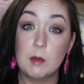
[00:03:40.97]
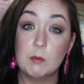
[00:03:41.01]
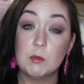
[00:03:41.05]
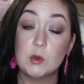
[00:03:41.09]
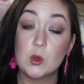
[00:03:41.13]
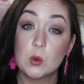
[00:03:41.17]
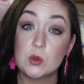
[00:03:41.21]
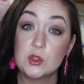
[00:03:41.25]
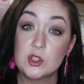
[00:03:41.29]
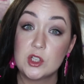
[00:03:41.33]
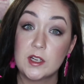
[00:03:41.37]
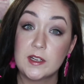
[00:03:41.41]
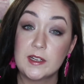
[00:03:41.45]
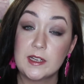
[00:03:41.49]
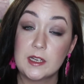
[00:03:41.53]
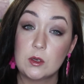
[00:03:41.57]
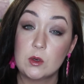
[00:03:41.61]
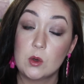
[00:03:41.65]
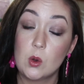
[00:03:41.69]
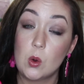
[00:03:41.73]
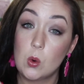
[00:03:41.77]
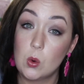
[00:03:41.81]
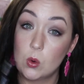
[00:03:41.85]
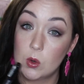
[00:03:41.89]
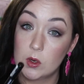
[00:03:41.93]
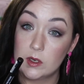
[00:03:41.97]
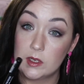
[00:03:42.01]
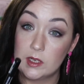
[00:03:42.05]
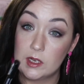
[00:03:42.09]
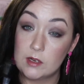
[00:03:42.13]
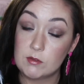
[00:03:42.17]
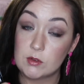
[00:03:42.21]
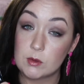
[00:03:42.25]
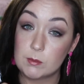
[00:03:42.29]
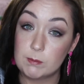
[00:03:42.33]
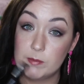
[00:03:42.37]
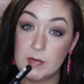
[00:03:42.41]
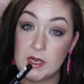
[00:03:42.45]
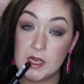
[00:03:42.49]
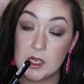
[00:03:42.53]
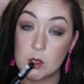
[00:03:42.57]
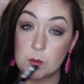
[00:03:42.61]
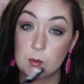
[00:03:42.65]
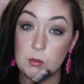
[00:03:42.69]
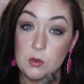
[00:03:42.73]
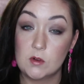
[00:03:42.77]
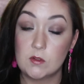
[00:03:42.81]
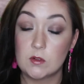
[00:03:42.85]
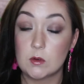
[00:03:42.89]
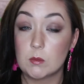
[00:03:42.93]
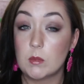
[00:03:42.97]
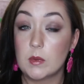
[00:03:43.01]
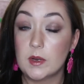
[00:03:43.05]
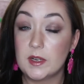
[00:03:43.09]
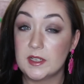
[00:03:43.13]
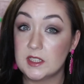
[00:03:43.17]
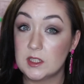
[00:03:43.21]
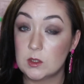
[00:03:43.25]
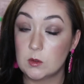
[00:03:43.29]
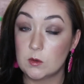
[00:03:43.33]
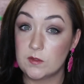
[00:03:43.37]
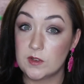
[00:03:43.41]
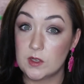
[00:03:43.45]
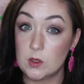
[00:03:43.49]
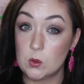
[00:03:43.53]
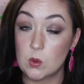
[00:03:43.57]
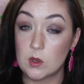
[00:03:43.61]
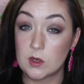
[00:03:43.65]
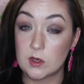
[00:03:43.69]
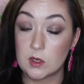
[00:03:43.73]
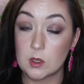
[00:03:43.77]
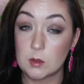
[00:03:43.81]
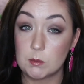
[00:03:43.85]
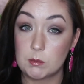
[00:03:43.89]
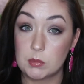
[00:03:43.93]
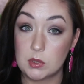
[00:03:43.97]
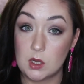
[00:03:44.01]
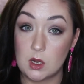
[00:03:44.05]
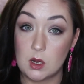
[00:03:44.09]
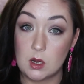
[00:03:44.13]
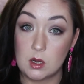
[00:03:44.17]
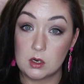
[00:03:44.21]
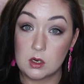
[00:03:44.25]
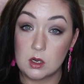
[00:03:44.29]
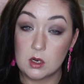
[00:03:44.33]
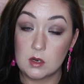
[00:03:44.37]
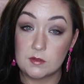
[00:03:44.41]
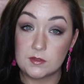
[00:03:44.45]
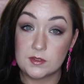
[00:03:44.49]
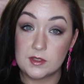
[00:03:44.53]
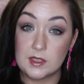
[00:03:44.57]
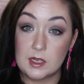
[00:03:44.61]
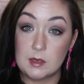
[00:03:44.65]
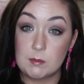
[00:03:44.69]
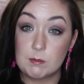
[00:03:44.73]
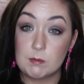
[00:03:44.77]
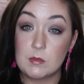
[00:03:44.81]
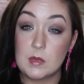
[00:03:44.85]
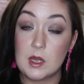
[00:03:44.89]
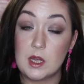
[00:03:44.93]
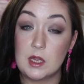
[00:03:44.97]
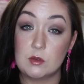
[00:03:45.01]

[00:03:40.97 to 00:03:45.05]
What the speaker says: Go check out Orla from Makeup Over Mind's review on her blog of them,